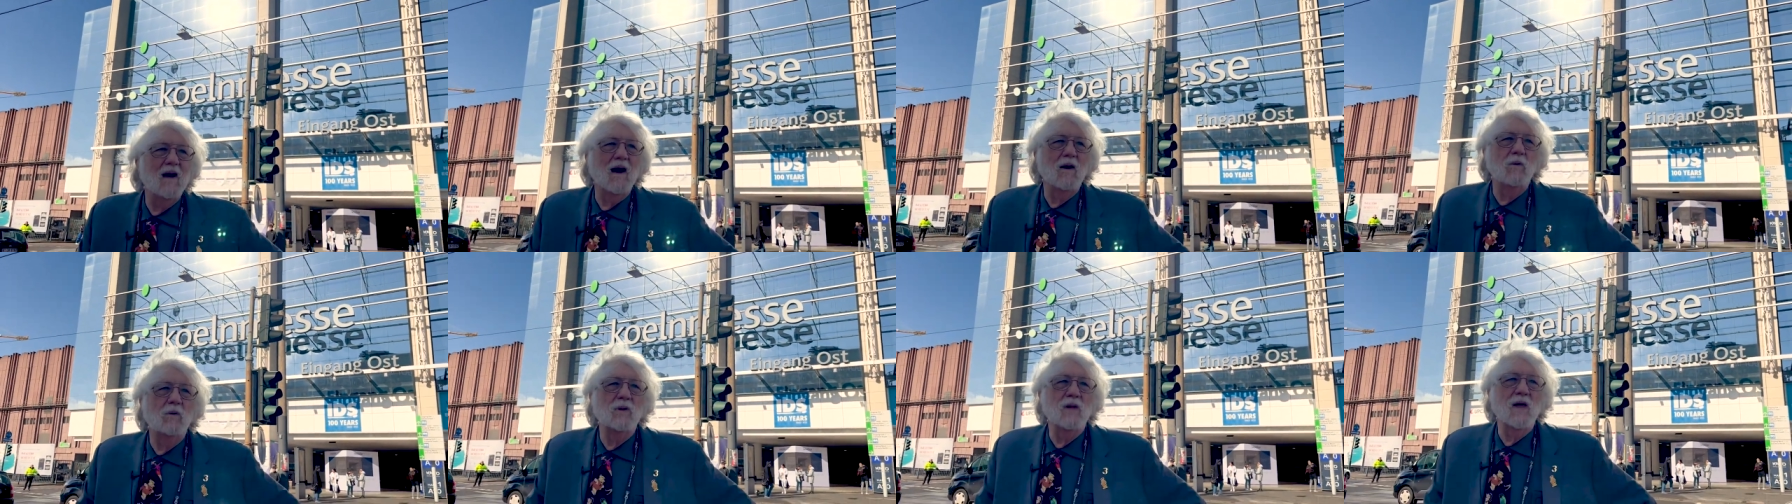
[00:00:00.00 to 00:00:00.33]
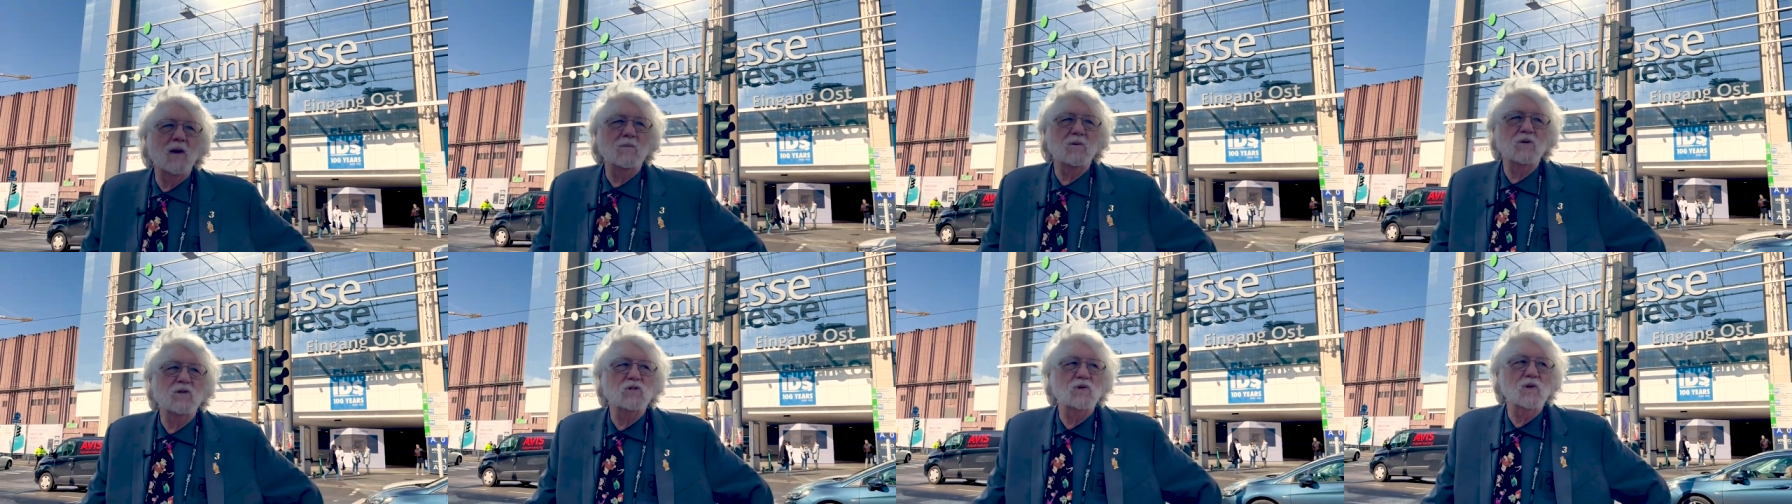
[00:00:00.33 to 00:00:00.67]
I will
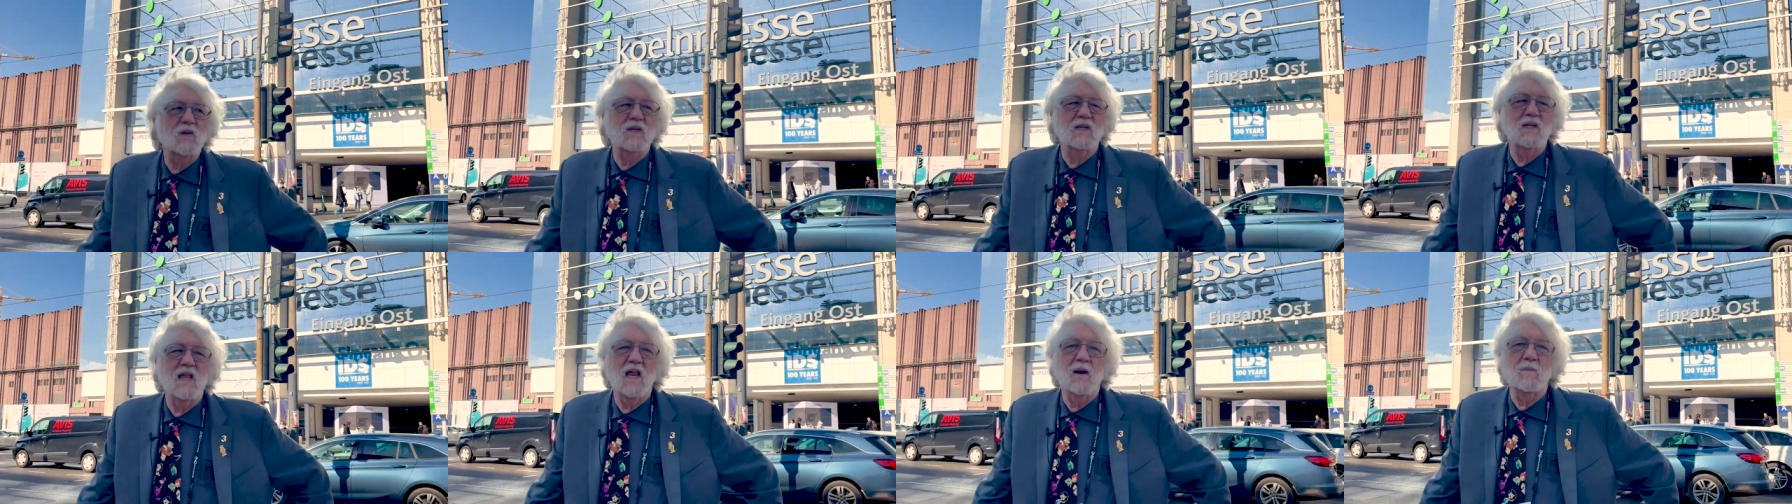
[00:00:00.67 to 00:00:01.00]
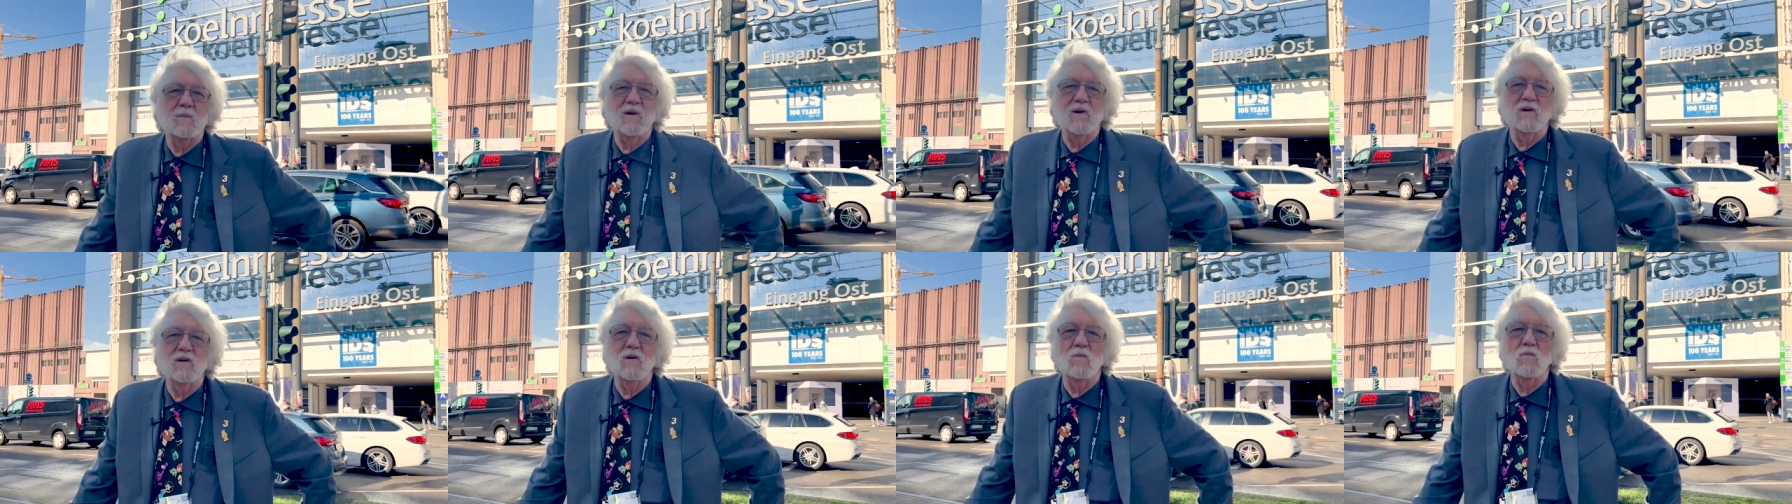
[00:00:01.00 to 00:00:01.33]
not be drinking a lot of
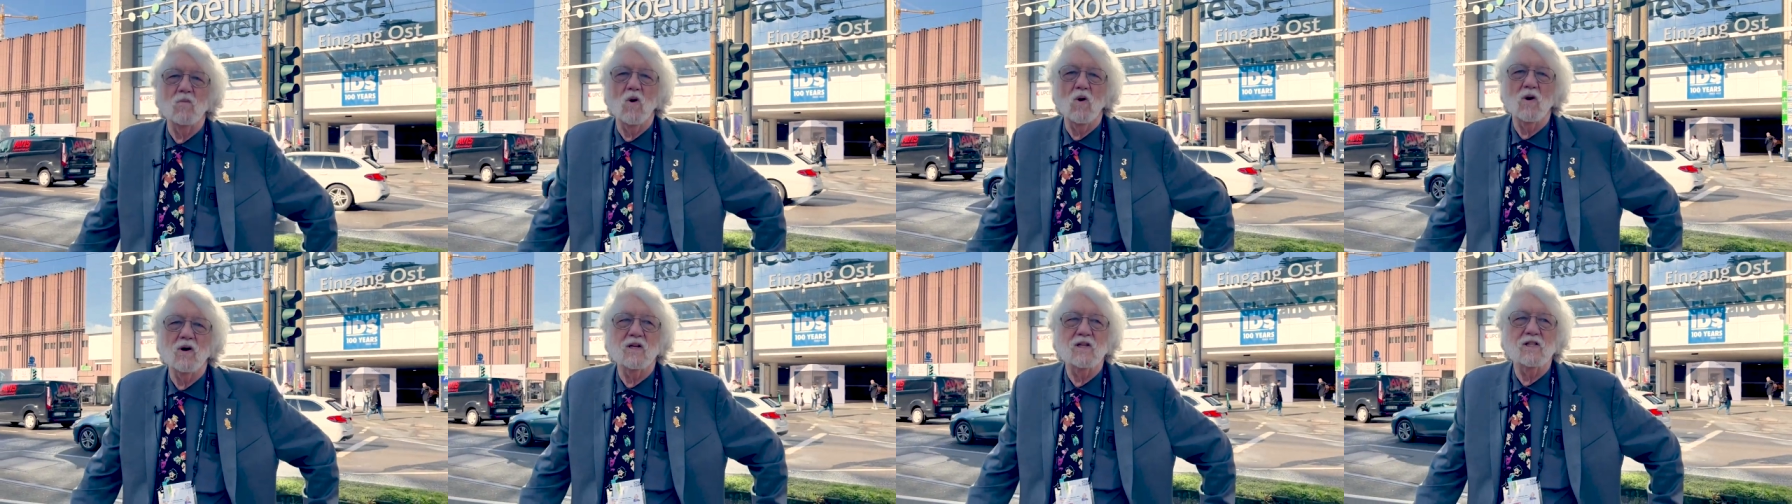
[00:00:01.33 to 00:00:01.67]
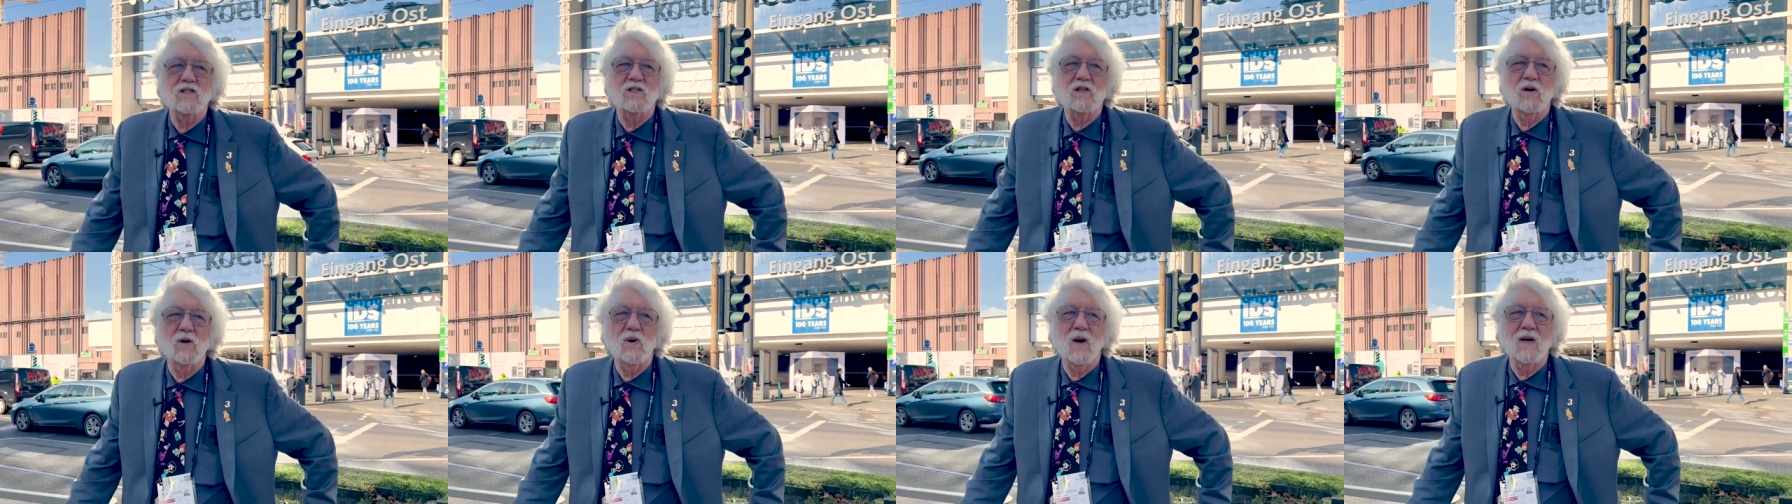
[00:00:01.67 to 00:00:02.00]
beer in the morning
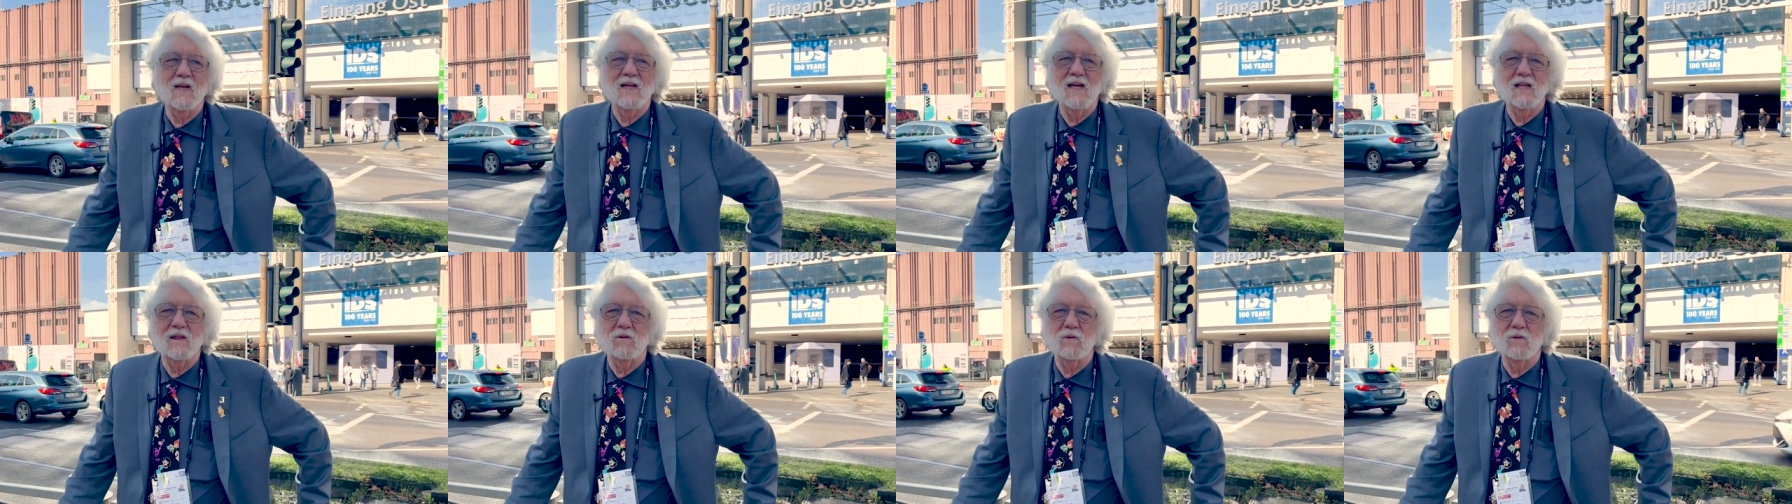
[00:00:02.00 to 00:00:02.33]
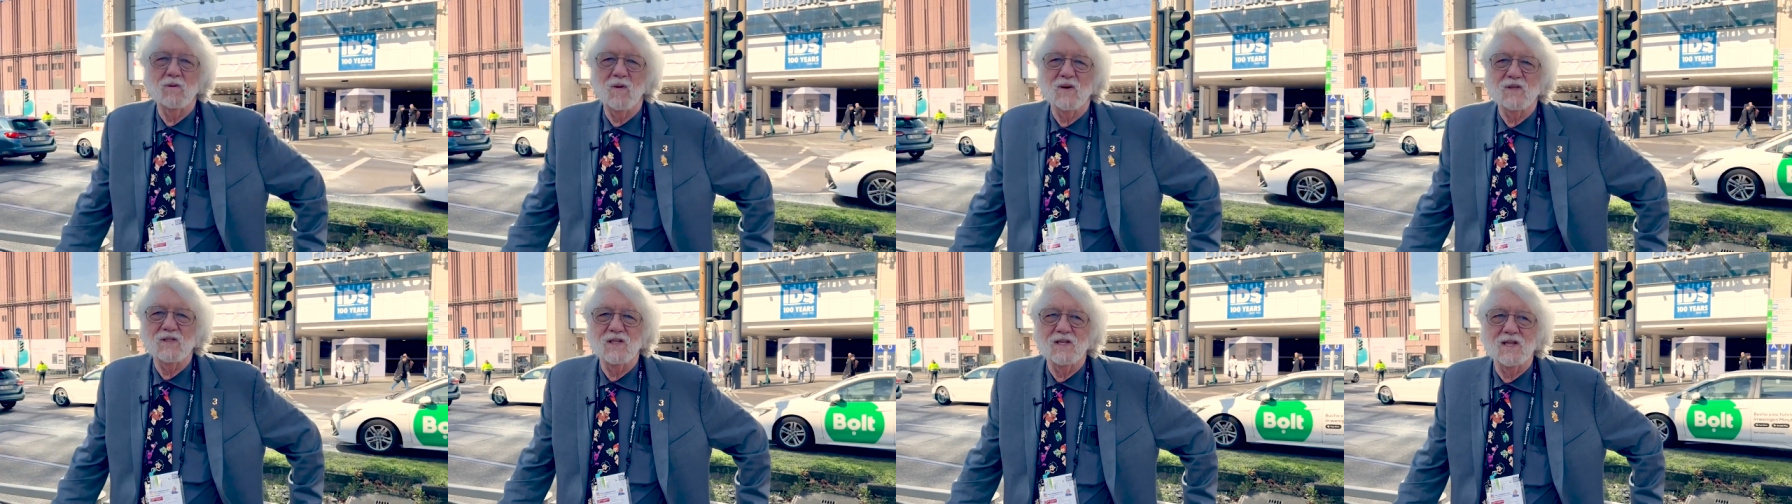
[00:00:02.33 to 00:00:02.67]
so I can get through
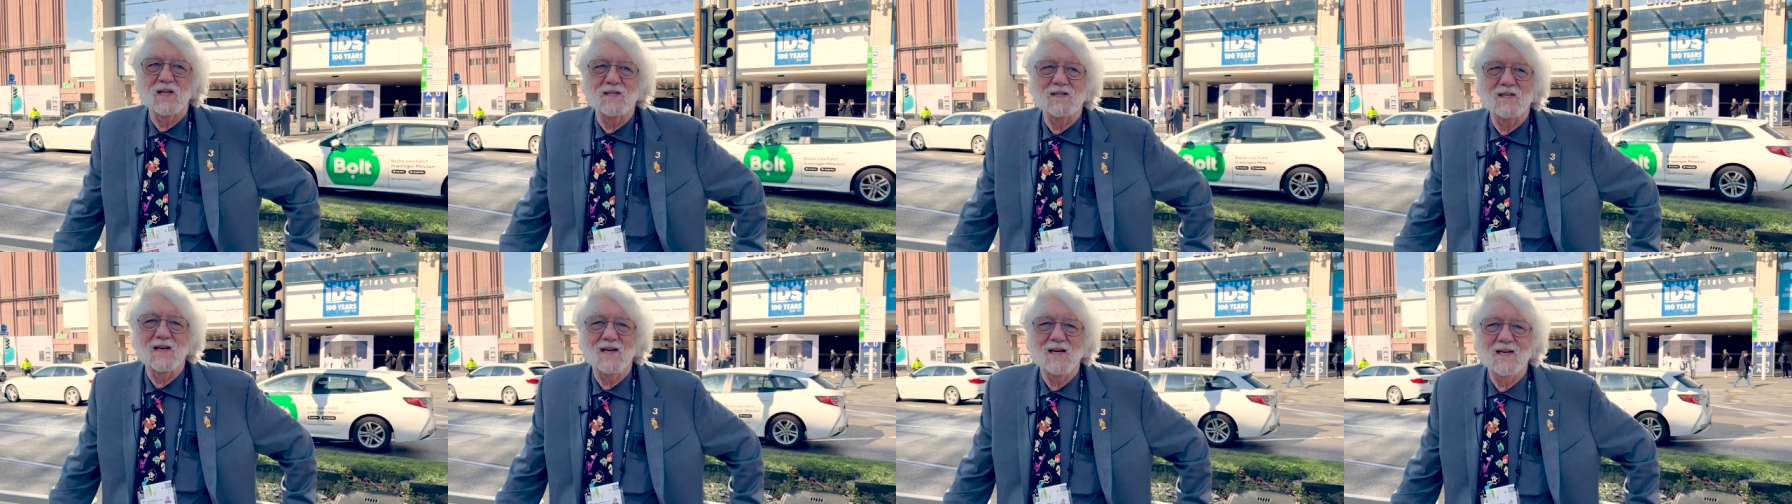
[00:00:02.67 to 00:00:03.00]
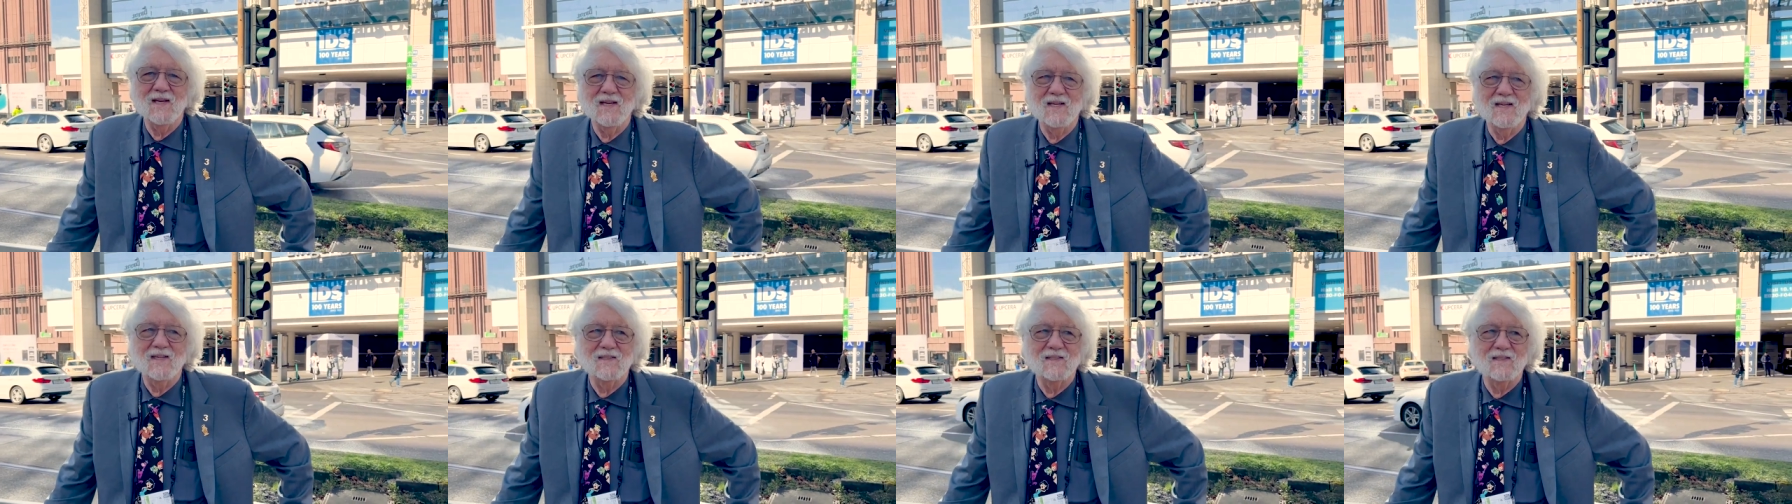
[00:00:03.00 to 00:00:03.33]
the rest of the
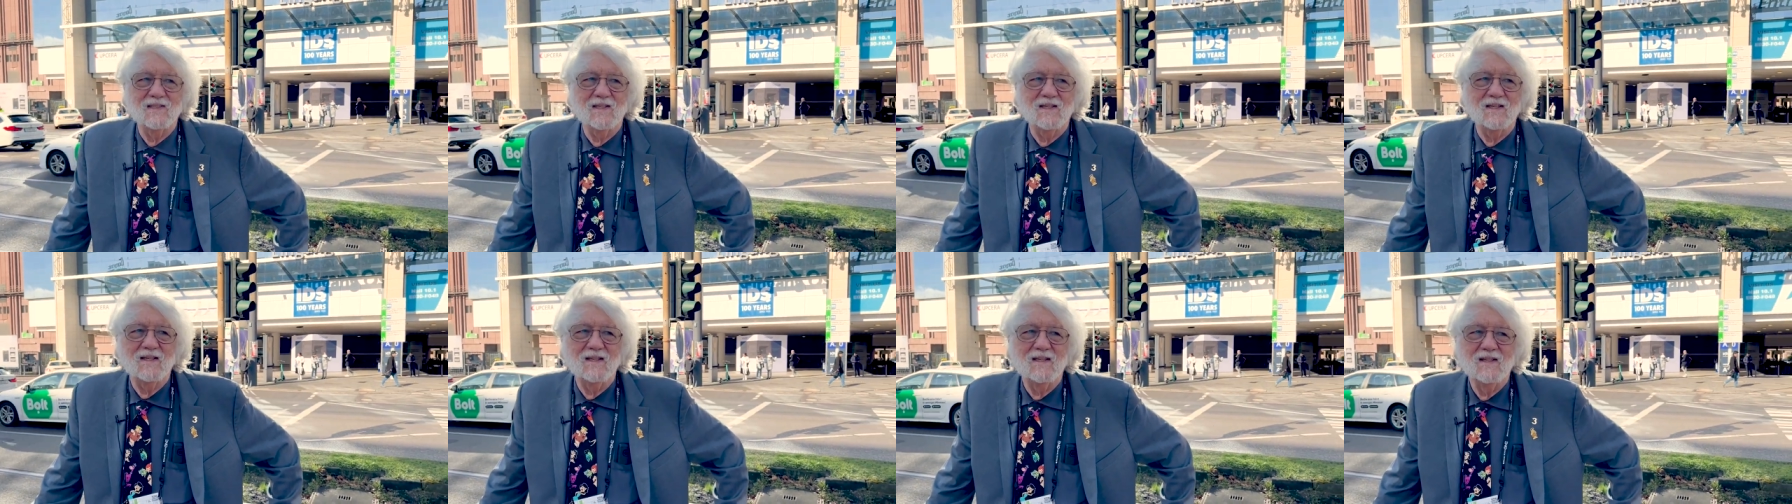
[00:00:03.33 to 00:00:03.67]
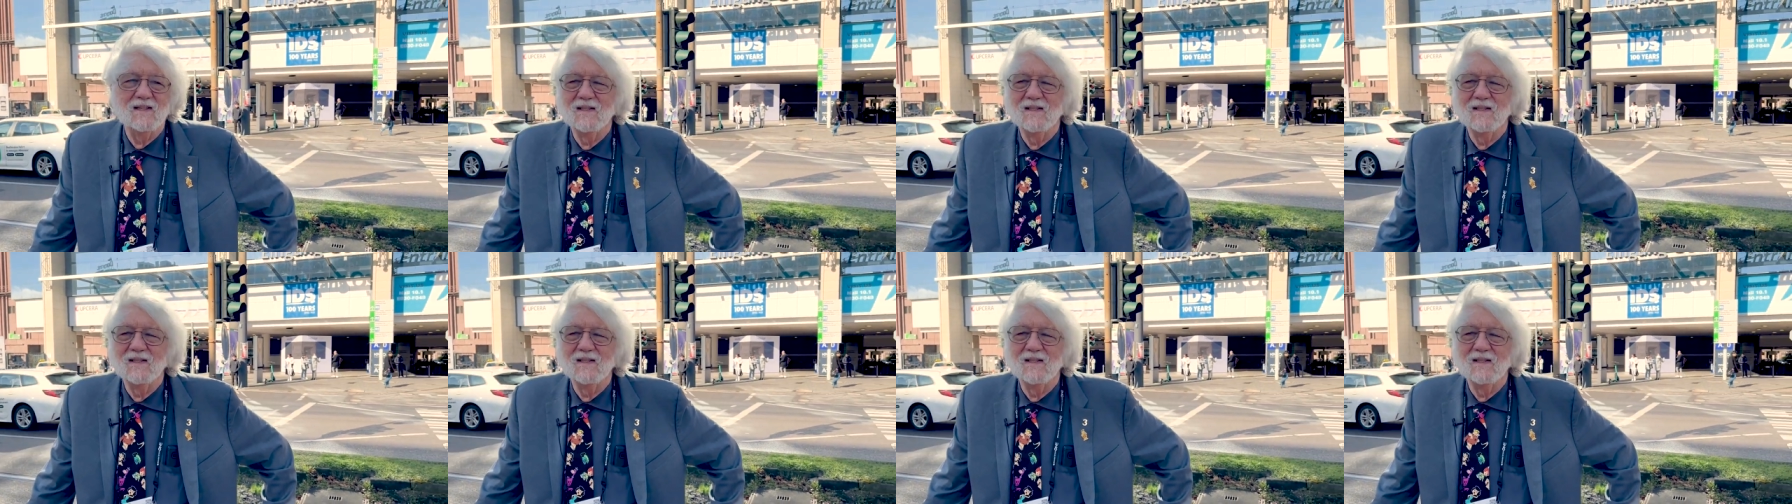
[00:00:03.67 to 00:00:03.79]
day and uh,